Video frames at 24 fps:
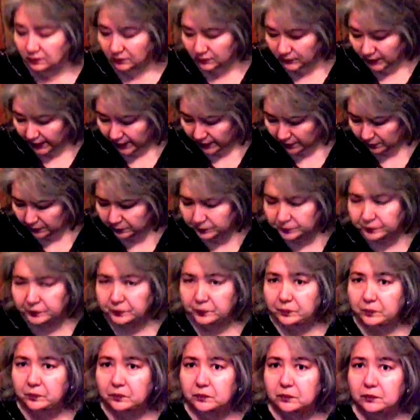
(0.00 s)
Now,
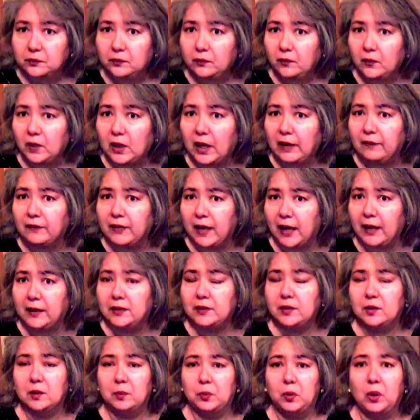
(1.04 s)
I've gotten
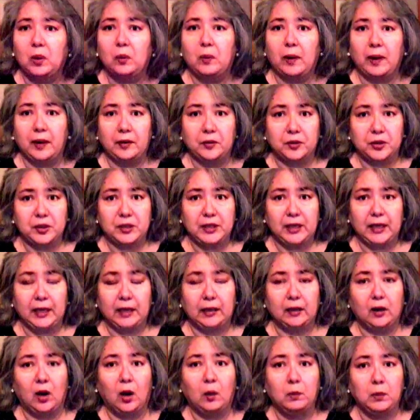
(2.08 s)
to the point where I understand
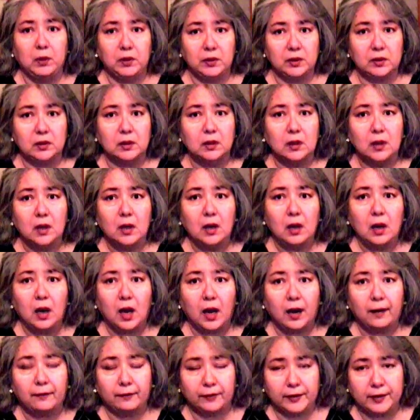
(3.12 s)
almost
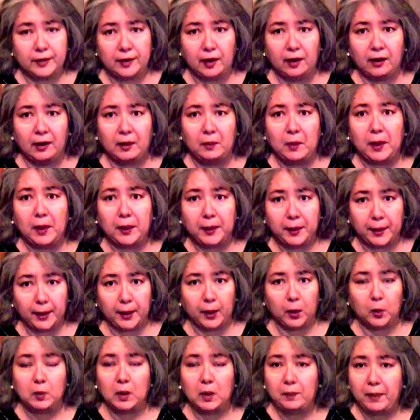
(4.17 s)
every time I
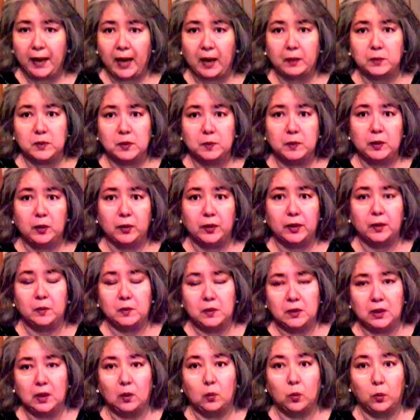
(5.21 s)
go, my pap smear
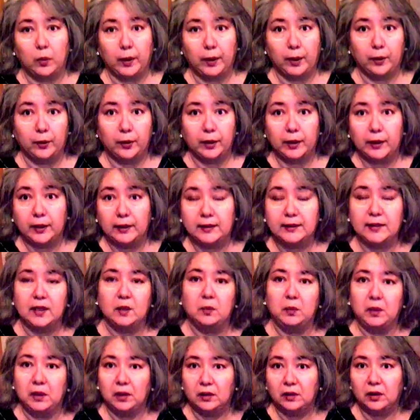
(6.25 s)
comes up weird, and they
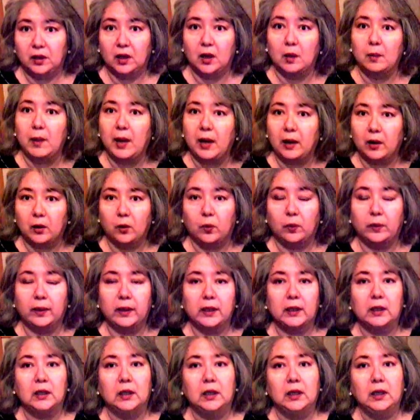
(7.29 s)
send me a thing about
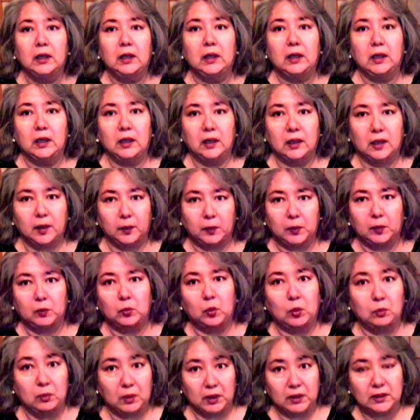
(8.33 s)
going in a couple of
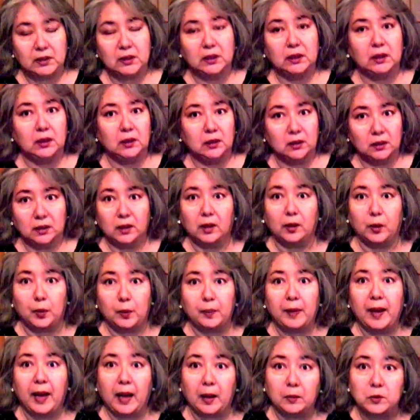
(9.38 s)
more months and getting another
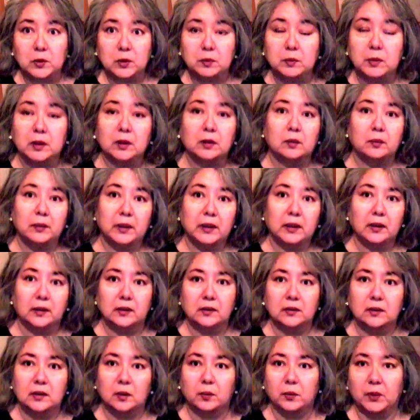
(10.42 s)
pap smear because
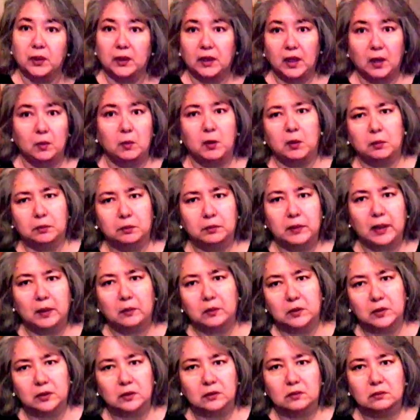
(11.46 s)
something came up that
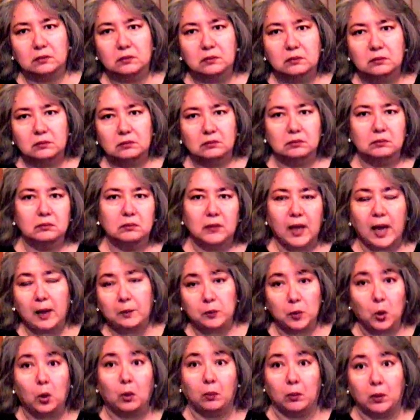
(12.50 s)
was
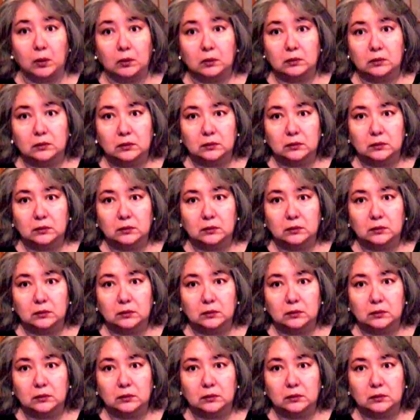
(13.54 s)
abnormal.